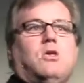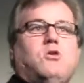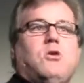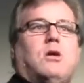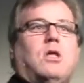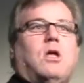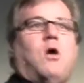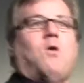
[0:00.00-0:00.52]

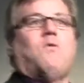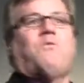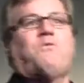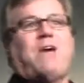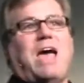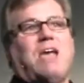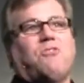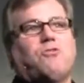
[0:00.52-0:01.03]
you can hold
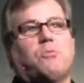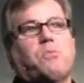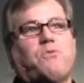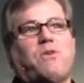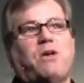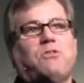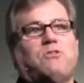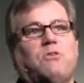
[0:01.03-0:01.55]
fast your
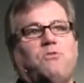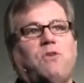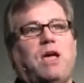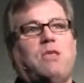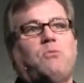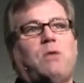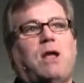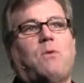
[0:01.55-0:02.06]
profession of
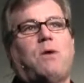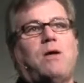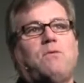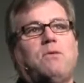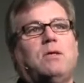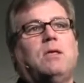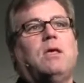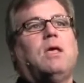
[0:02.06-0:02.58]
faith without
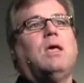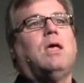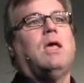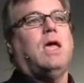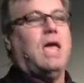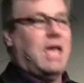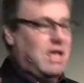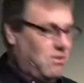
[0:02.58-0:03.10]
wavering.
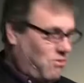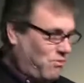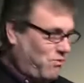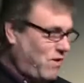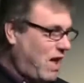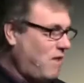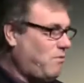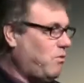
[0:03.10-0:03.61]
He's
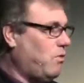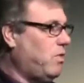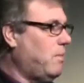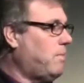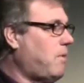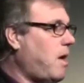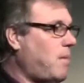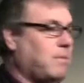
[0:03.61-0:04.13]
faithful
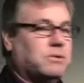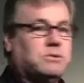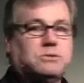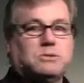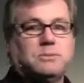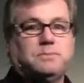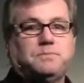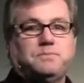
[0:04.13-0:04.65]
that promised.